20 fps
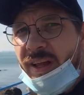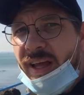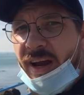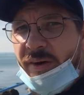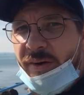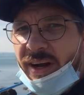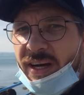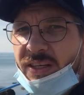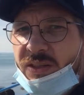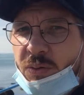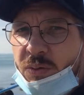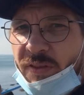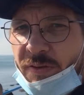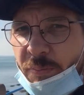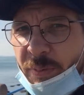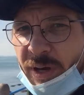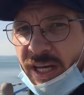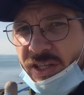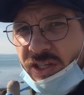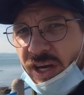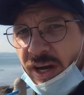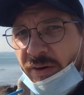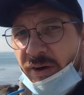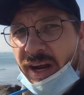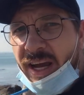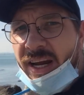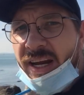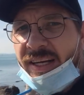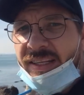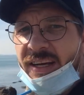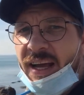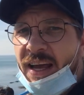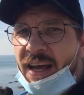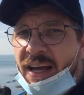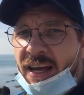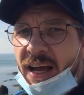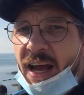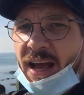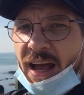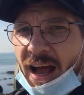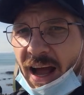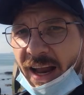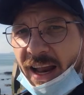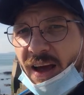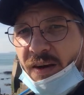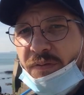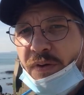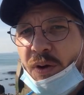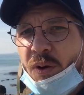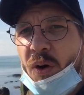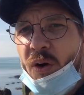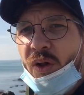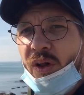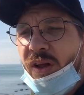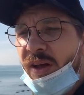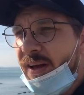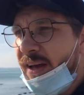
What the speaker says: areas with me, Jerry, in it. I love you all,